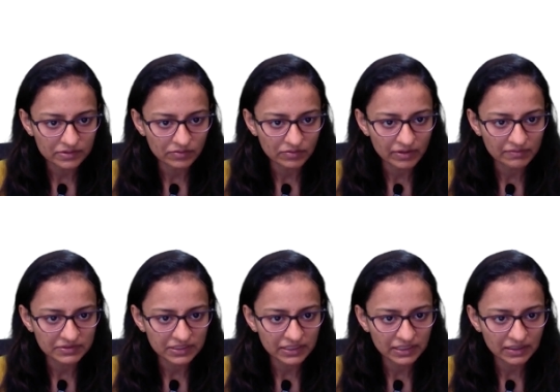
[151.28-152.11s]
I'm
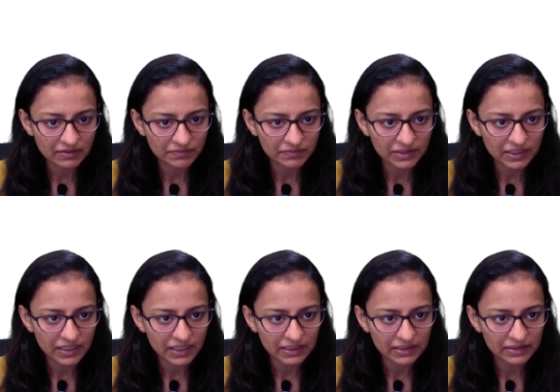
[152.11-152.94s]
setting up the
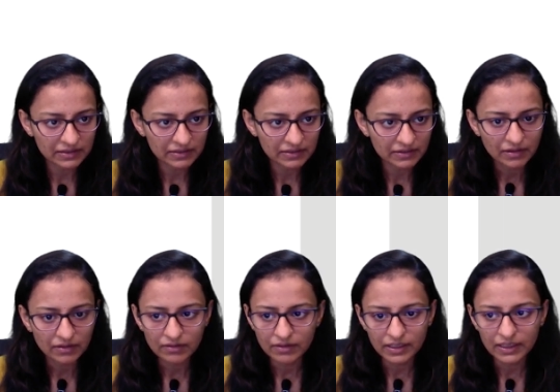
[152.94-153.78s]
height.
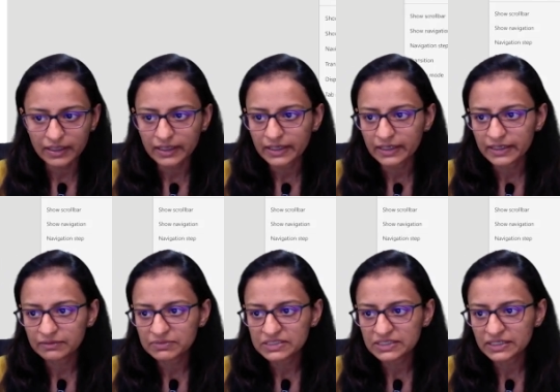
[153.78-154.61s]
Okay, and let
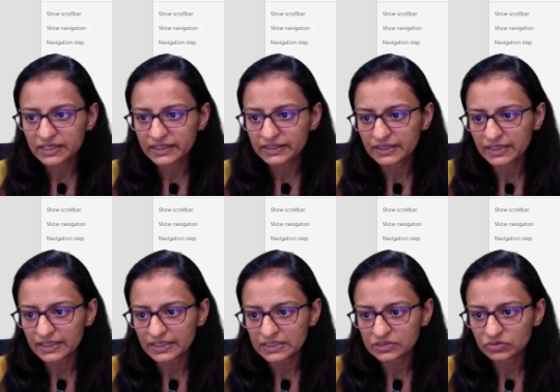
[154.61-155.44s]
me select the
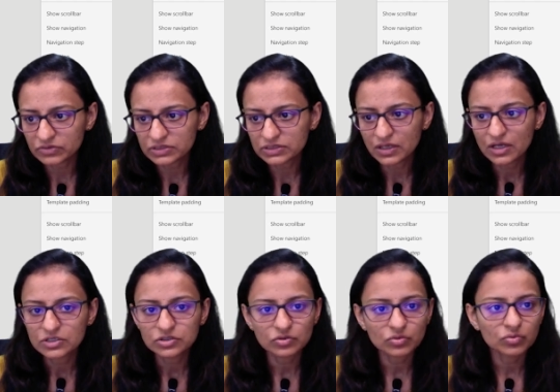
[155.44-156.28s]
data source.
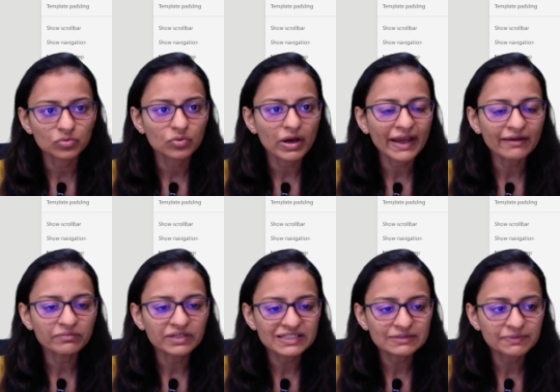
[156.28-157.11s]
So I
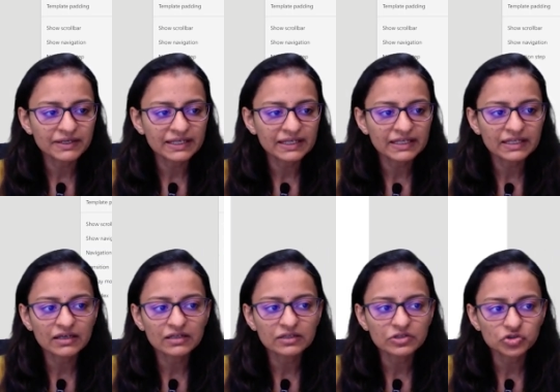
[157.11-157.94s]
am displaying
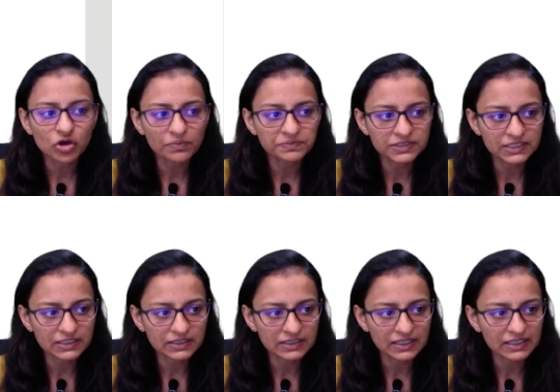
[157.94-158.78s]
here the job
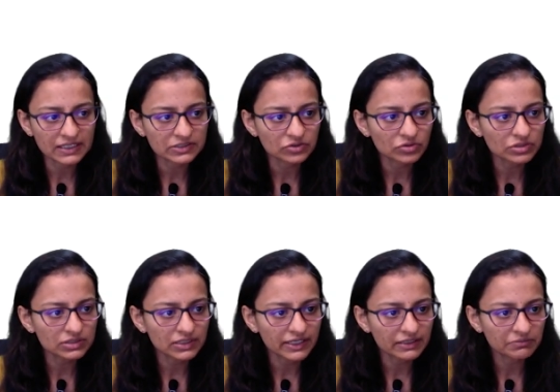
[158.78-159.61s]
seeker data source.
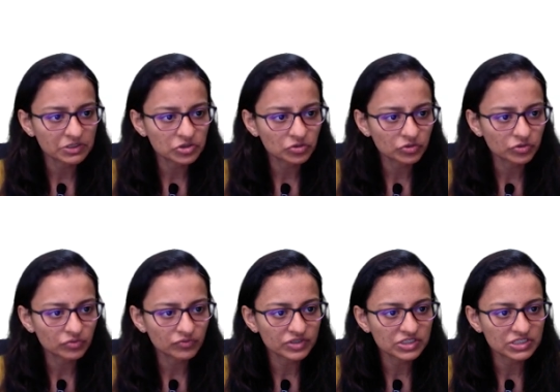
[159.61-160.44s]
Let me show you
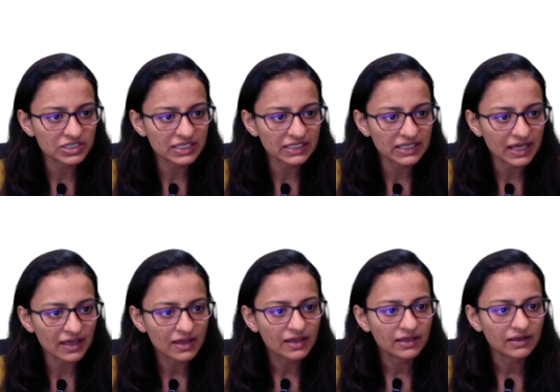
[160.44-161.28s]
which data
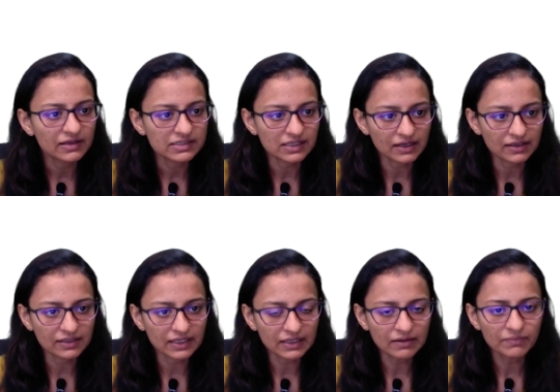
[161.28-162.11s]
it
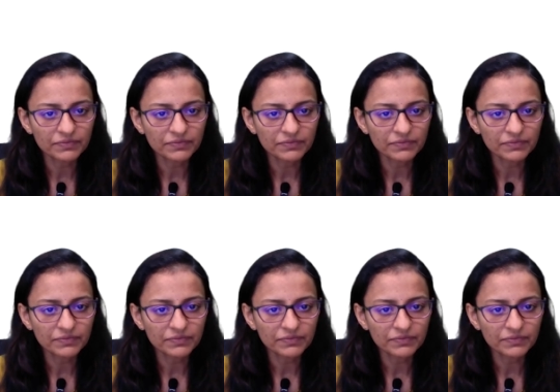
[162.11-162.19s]
contains.